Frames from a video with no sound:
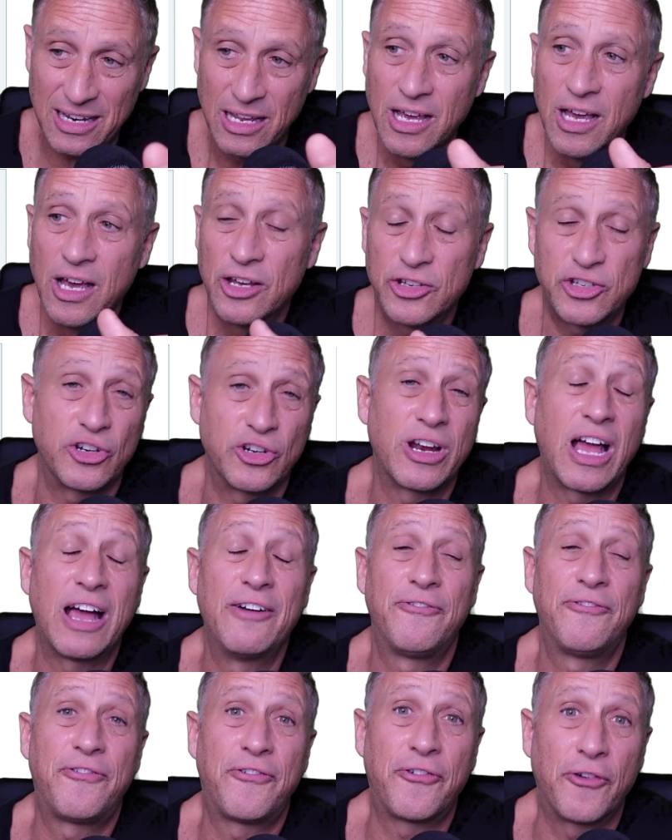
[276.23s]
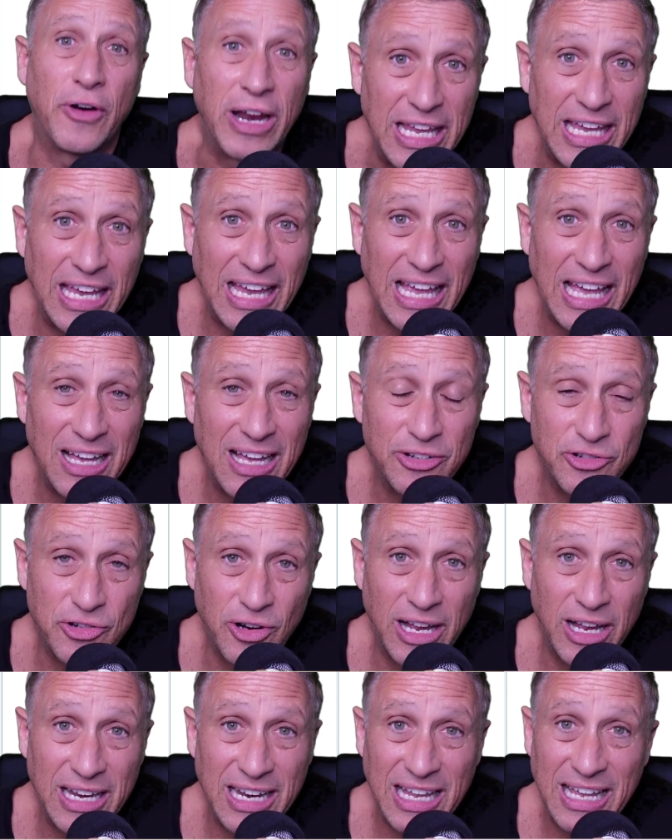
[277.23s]
so you're not freaking out
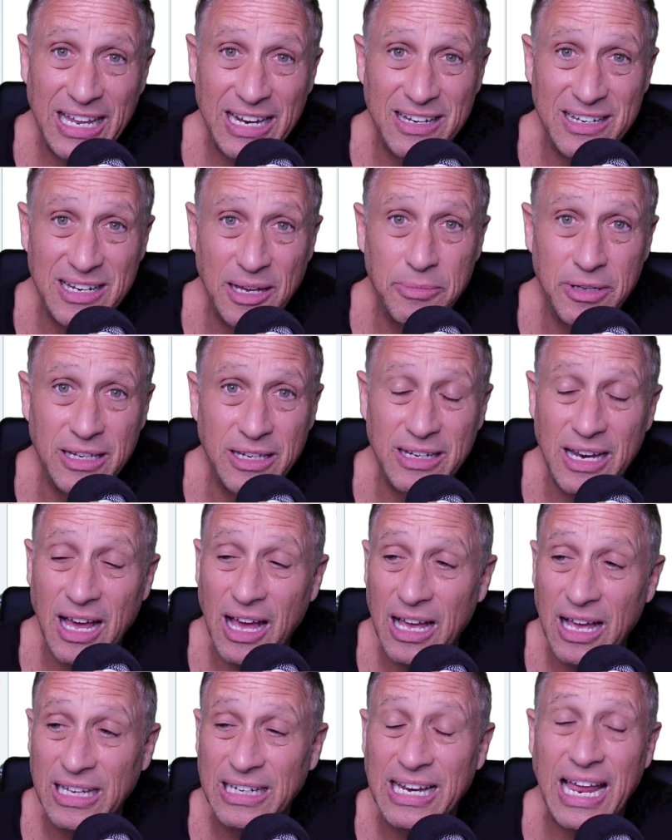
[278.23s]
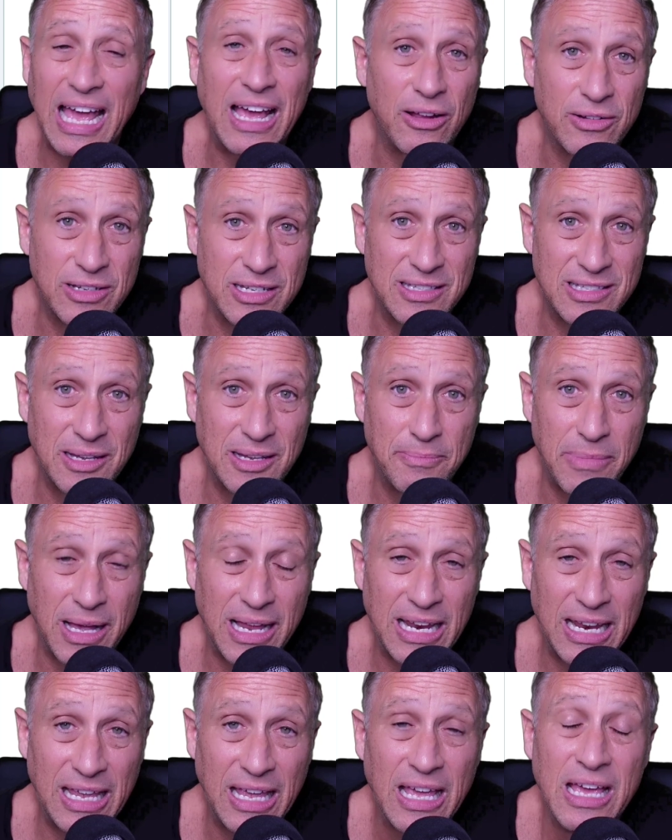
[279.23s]
trying to get a W-9 out to
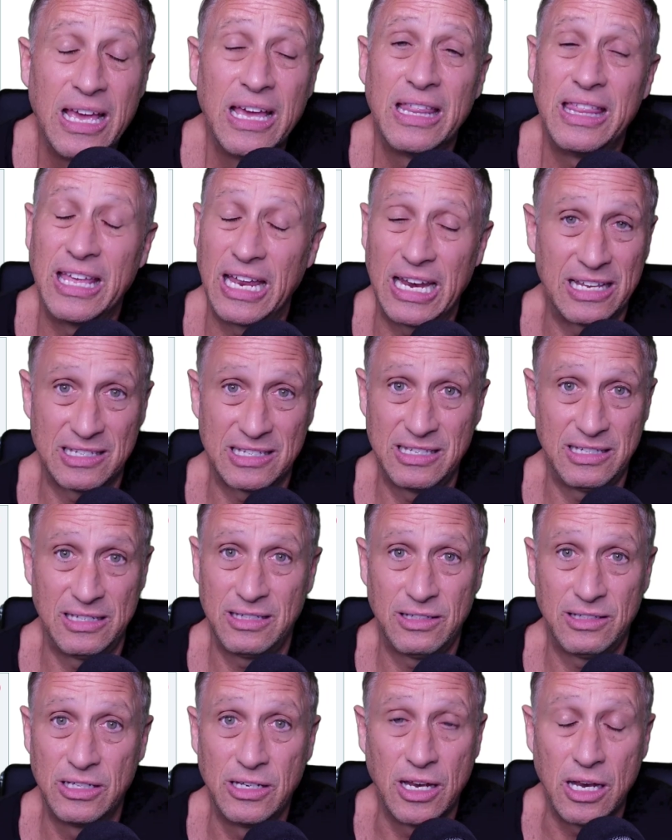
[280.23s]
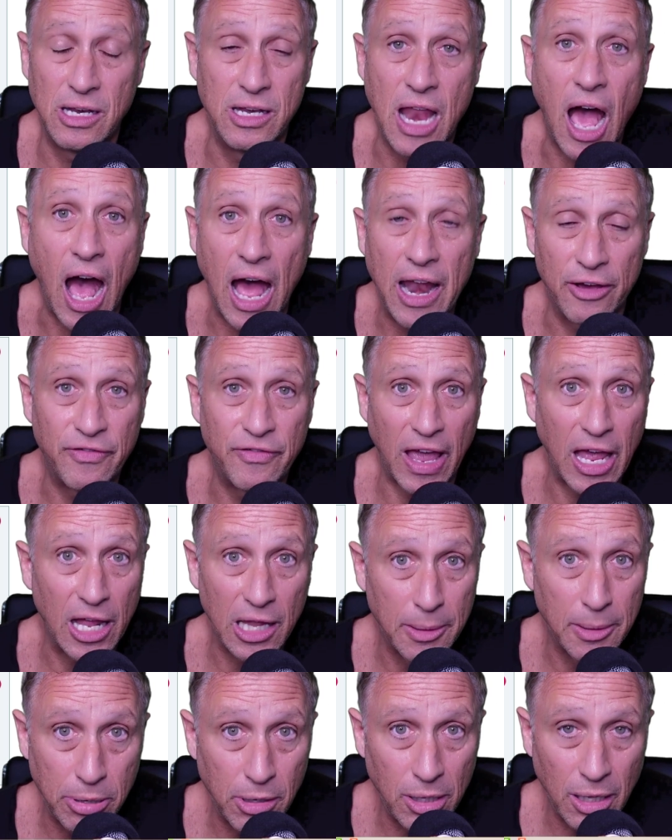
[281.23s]
somebody that is not
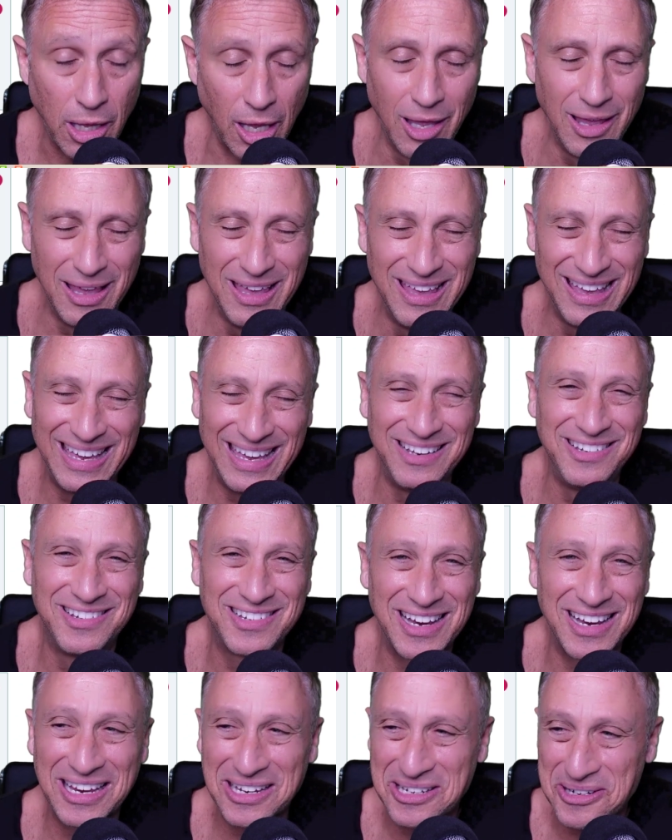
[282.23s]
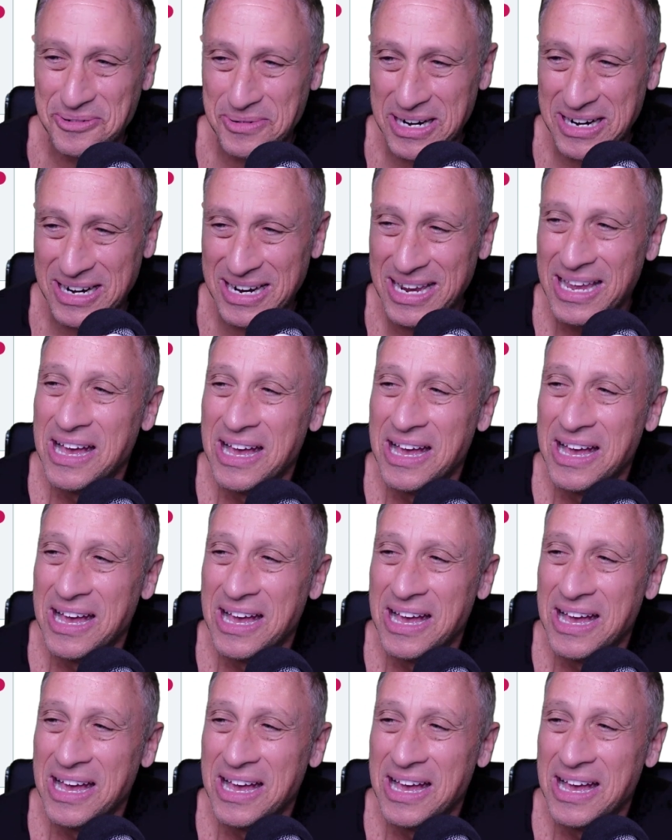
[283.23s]
available in January.